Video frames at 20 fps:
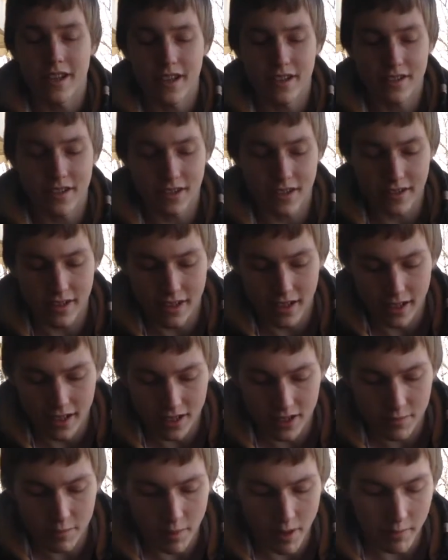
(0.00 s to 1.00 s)
las
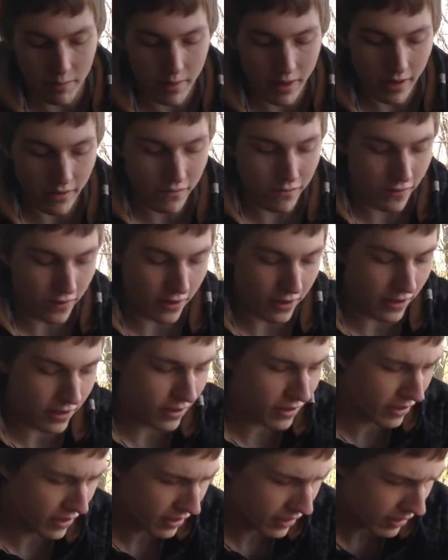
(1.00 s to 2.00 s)
Antillas by my
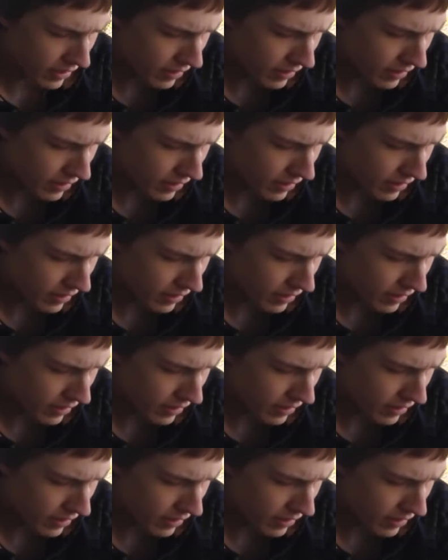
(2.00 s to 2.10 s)
father.